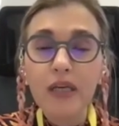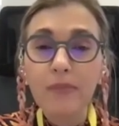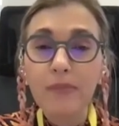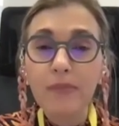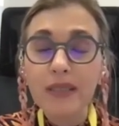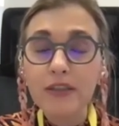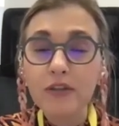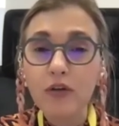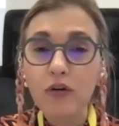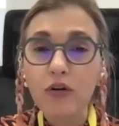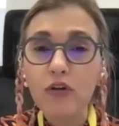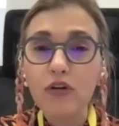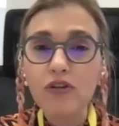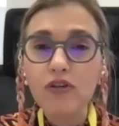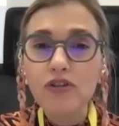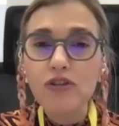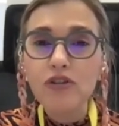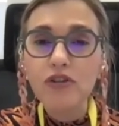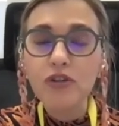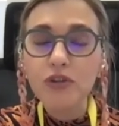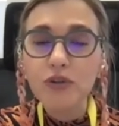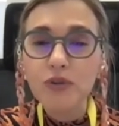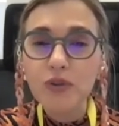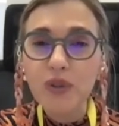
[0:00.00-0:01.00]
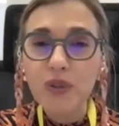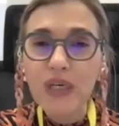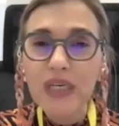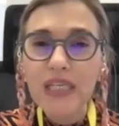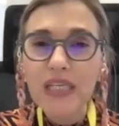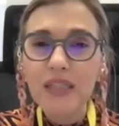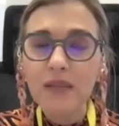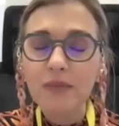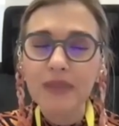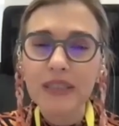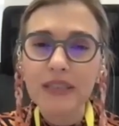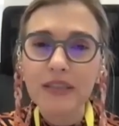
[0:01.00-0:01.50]
but also
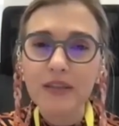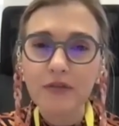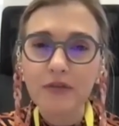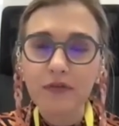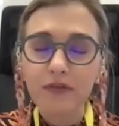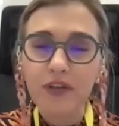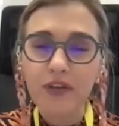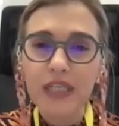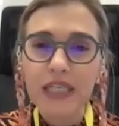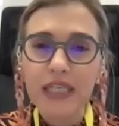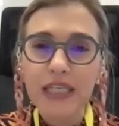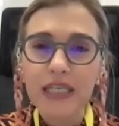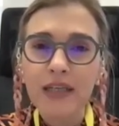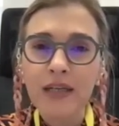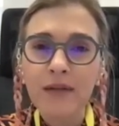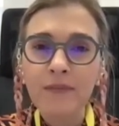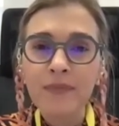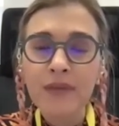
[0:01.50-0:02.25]
treatment-free.